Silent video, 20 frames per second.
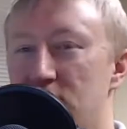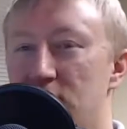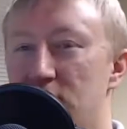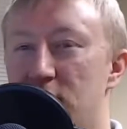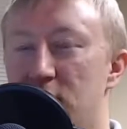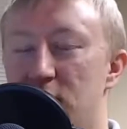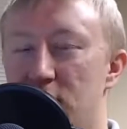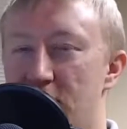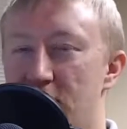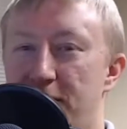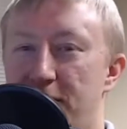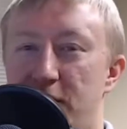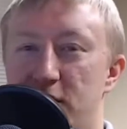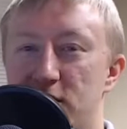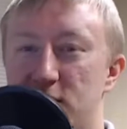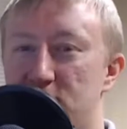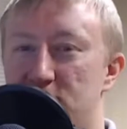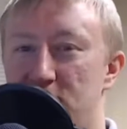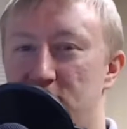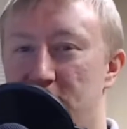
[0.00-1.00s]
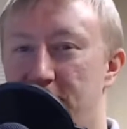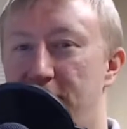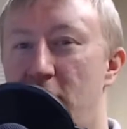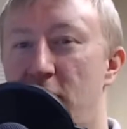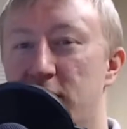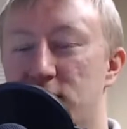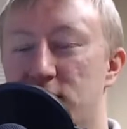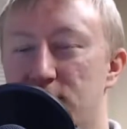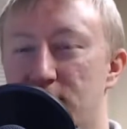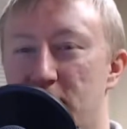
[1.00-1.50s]
or the
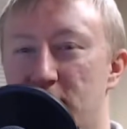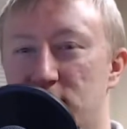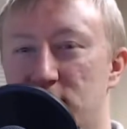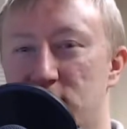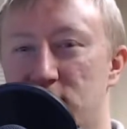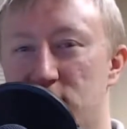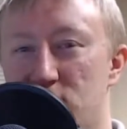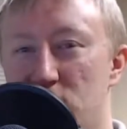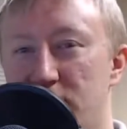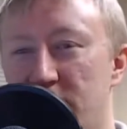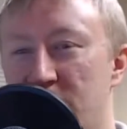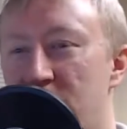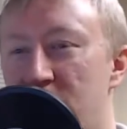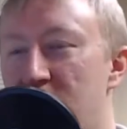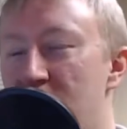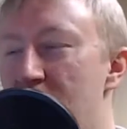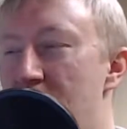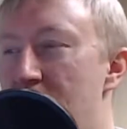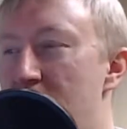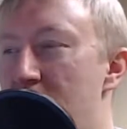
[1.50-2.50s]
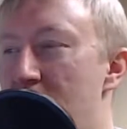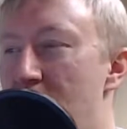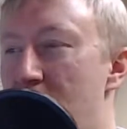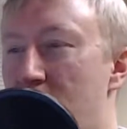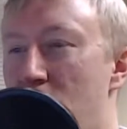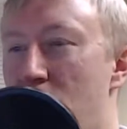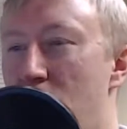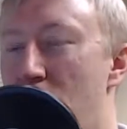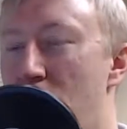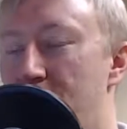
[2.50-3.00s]
fall semester's over, I
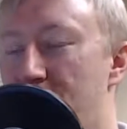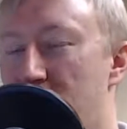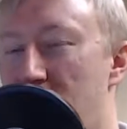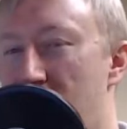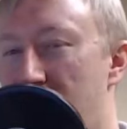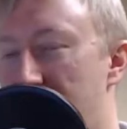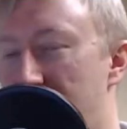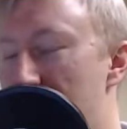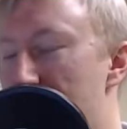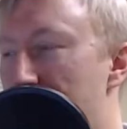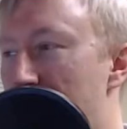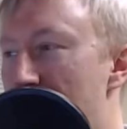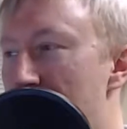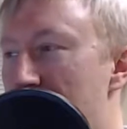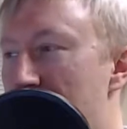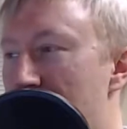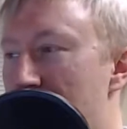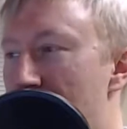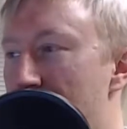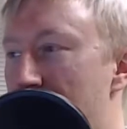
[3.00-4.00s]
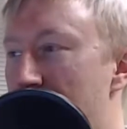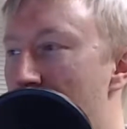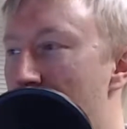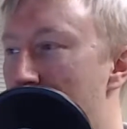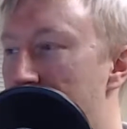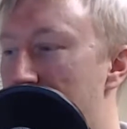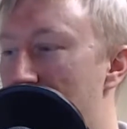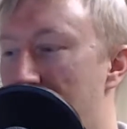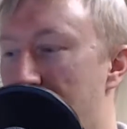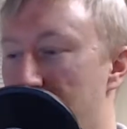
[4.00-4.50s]
go home for holiday break and I would come
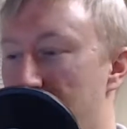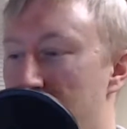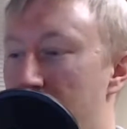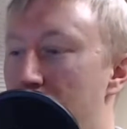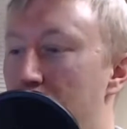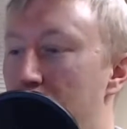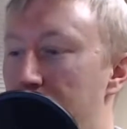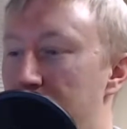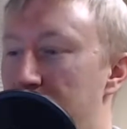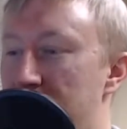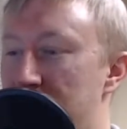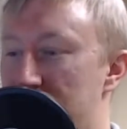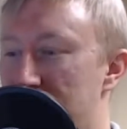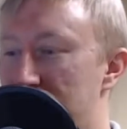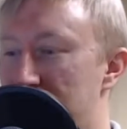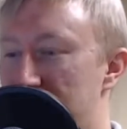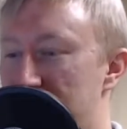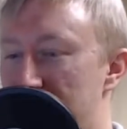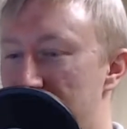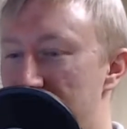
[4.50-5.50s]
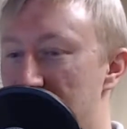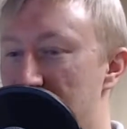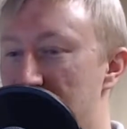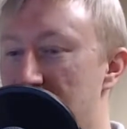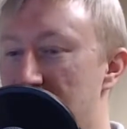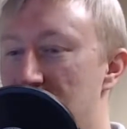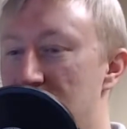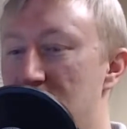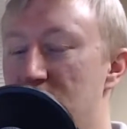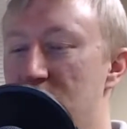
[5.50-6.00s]
down with a cold because I'm just like,
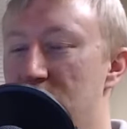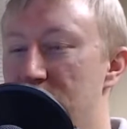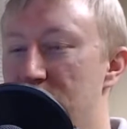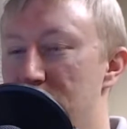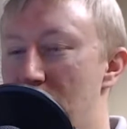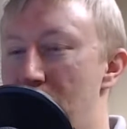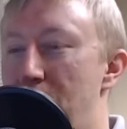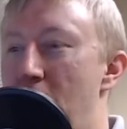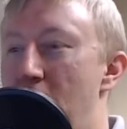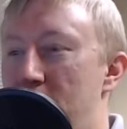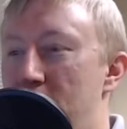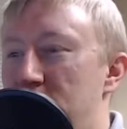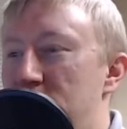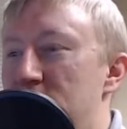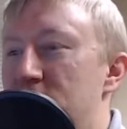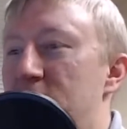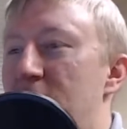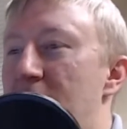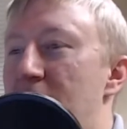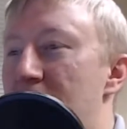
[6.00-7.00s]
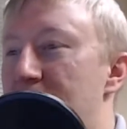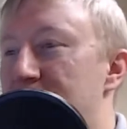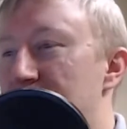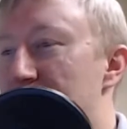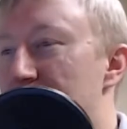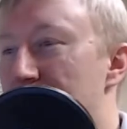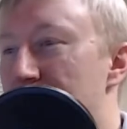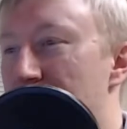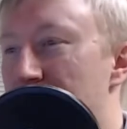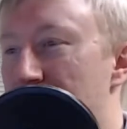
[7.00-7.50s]
my body just caves
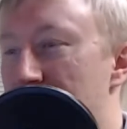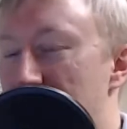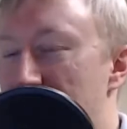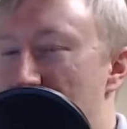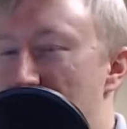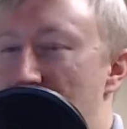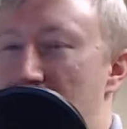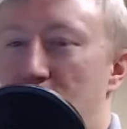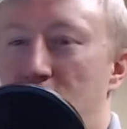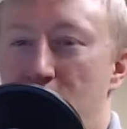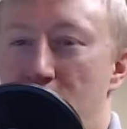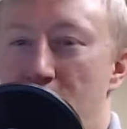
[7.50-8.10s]
in, like it can't hold up